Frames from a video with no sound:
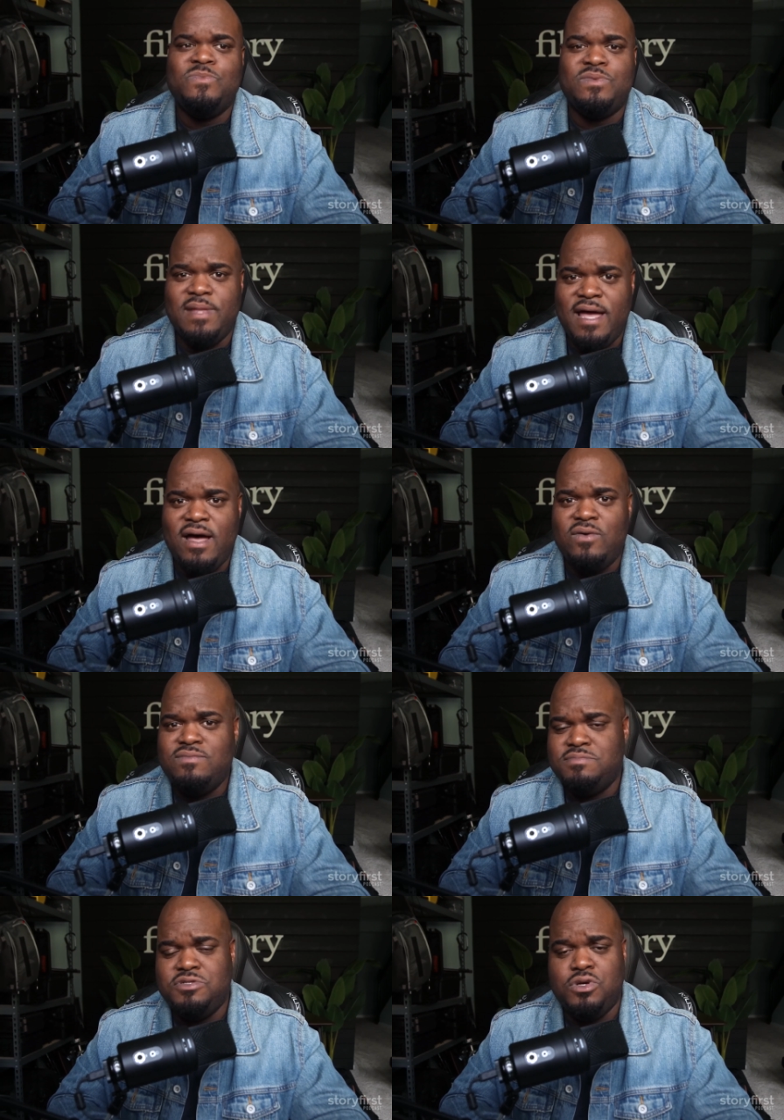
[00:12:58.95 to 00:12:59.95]
Now
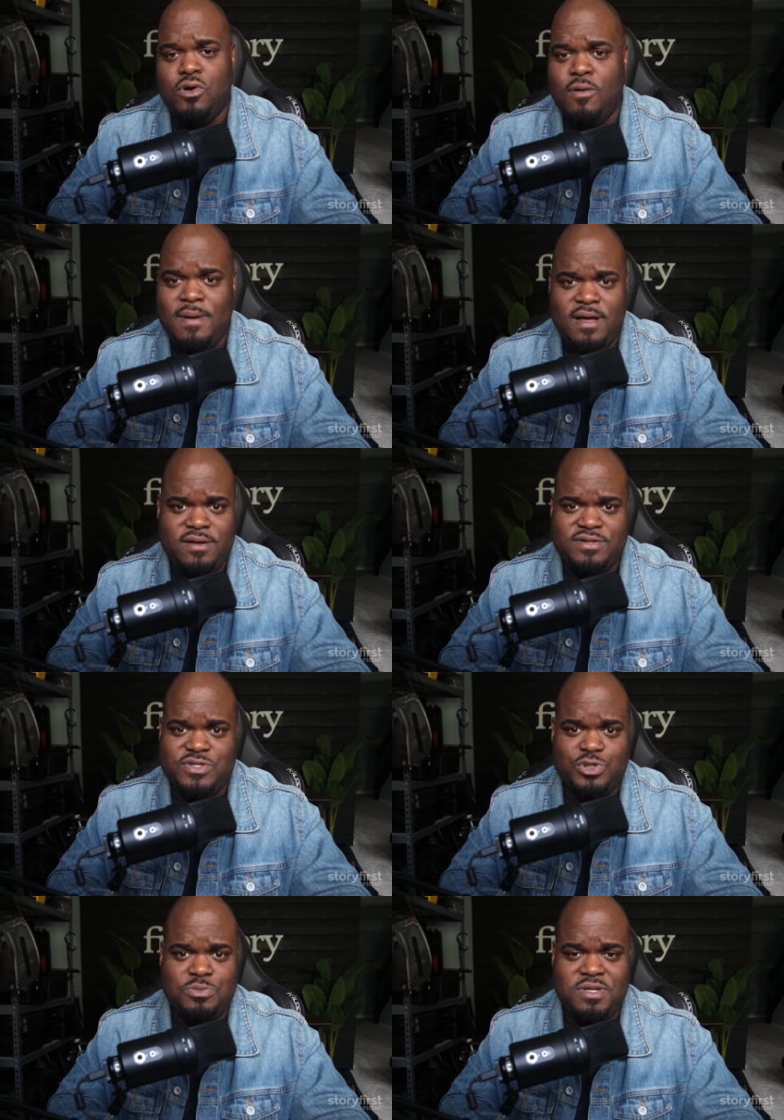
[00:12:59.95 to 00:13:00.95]
you go about your
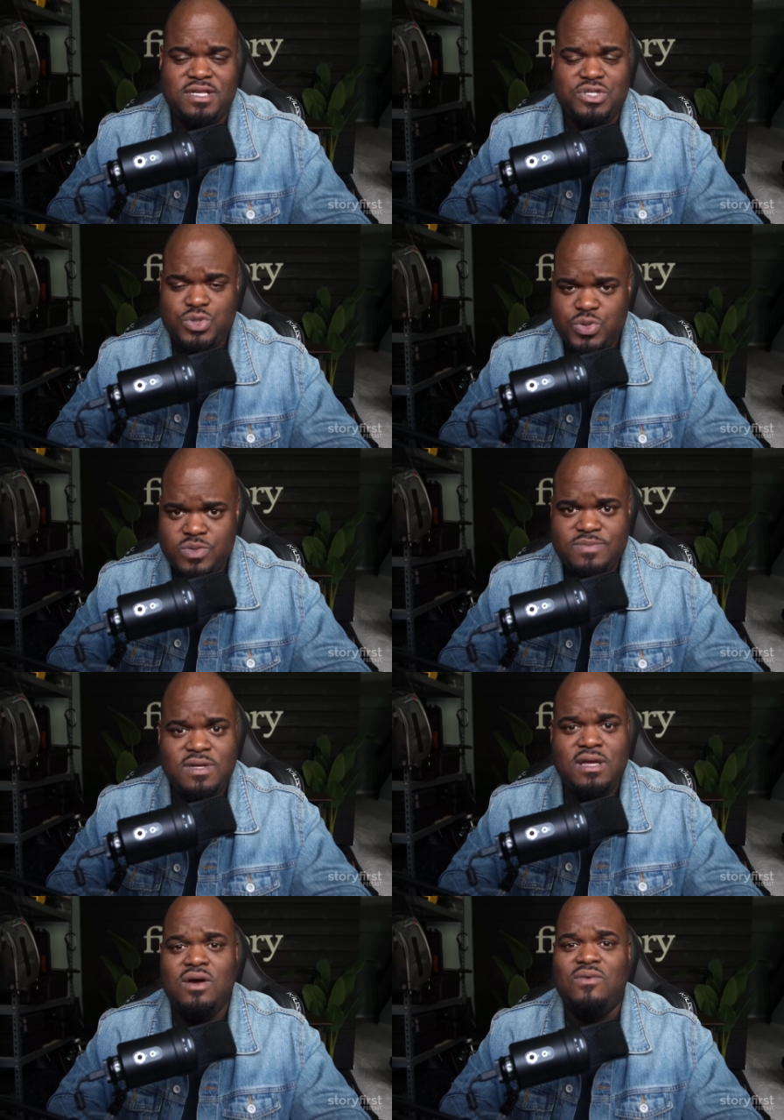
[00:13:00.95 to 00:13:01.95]
social media as usual.
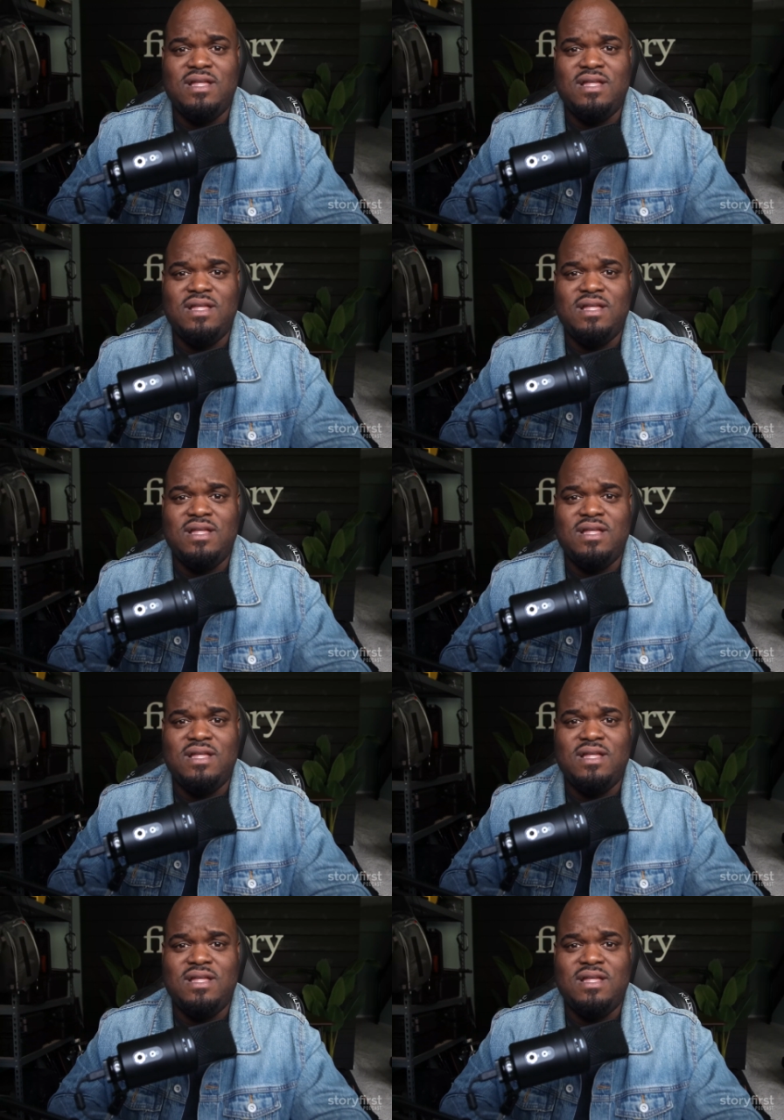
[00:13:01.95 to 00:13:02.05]
When